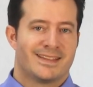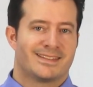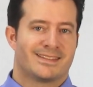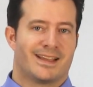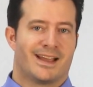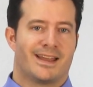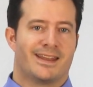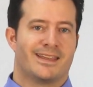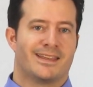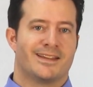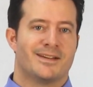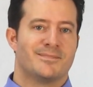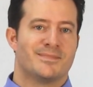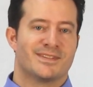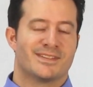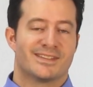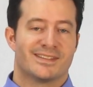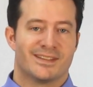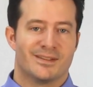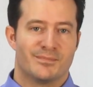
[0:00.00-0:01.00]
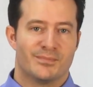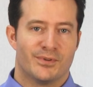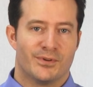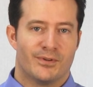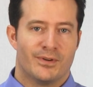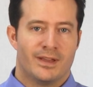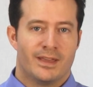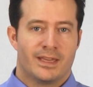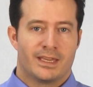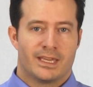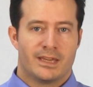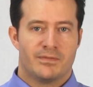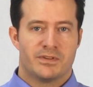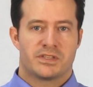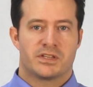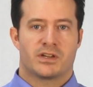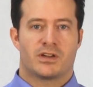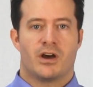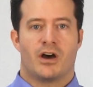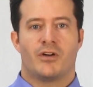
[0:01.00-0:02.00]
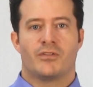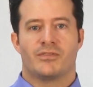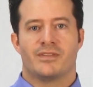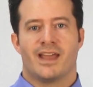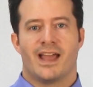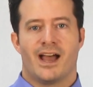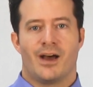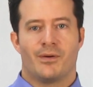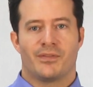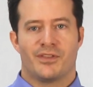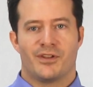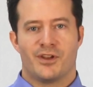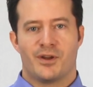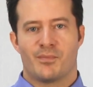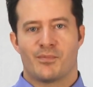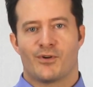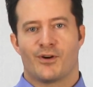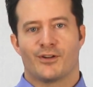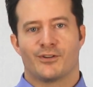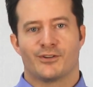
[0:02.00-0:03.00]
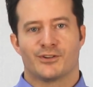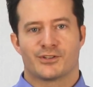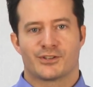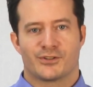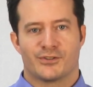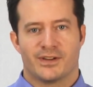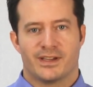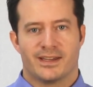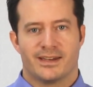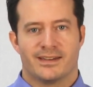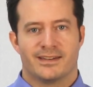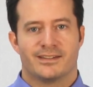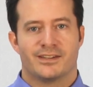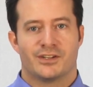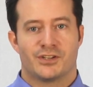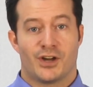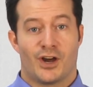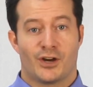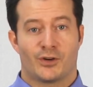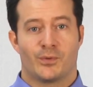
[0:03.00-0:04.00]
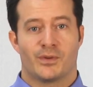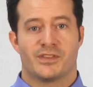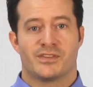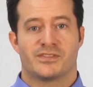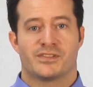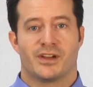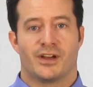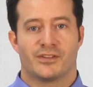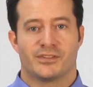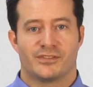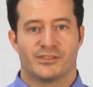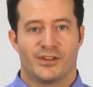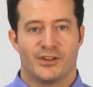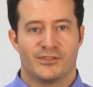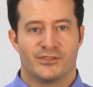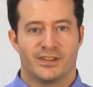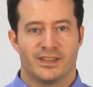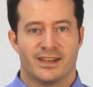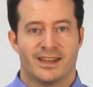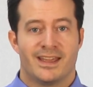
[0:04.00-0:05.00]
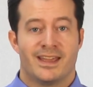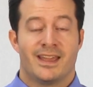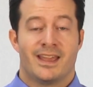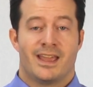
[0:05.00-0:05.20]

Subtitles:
Signing up is simple. Give us a call now at the number on your screen to talk with a sales associate